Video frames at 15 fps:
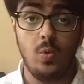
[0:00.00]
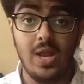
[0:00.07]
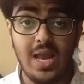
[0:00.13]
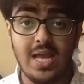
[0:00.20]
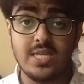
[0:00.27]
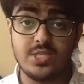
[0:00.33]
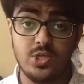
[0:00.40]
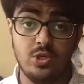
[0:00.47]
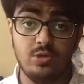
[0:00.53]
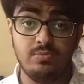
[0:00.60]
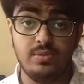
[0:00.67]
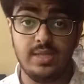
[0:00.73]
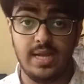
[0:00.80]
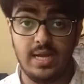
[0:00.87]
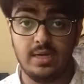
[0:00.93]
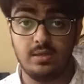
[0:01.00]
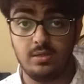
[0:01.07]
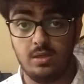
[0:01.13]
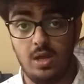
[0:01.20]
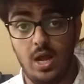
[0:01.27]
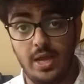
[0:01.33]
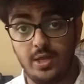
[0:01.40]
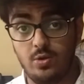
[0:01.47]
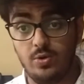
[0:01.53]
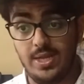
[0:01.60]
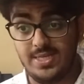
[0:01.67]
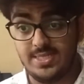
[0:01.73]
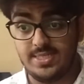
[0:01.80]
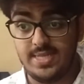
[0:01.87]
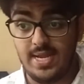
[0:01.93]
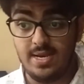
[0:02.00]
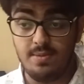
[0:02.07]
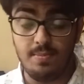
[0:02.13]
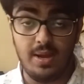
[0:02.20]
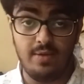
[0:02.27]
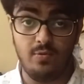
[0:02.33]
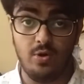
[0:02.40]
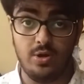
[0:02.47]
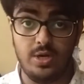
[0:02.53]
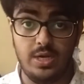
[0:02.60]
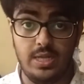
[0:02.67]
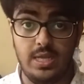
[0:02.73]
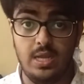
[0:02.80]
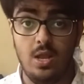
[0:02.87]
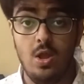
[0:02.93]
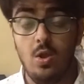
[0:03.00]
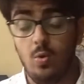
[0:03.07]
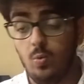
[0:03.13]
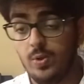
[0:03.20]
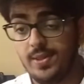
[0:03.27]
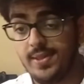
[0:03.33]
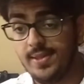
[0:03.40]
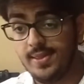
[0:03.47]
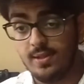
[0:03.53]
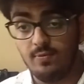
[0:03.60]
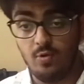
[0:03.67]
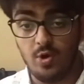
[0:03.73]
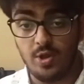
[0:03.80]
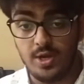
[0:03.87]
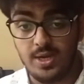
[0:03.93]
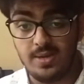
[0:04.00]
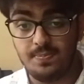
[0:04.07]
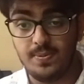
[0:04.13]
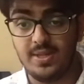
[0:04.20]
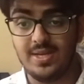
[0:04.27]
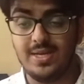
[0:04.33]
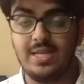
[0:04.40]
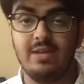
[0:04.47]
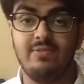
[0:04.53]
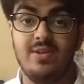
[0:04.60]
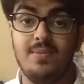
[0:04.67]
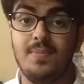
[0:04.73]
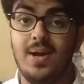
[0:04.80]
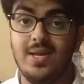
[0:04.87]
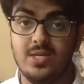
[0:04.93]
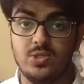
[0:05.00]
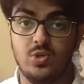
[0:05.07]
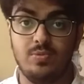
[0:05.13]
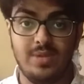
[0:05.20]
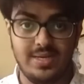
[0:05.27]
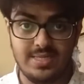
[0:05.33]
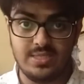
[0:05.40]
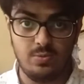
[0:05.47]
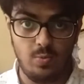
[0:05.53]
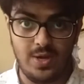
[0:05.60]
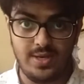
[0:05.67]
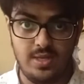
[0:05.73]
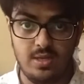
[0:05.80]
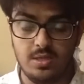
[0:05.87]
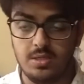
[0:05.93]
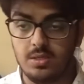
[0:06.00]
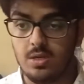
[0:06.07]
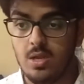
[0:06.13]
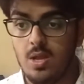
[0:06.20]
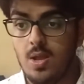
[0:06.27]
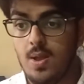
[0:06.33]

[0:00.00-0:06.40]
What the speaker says: Well, I assumed that I could extend my warranty within the warranty period given by Azom, that is the 1 year,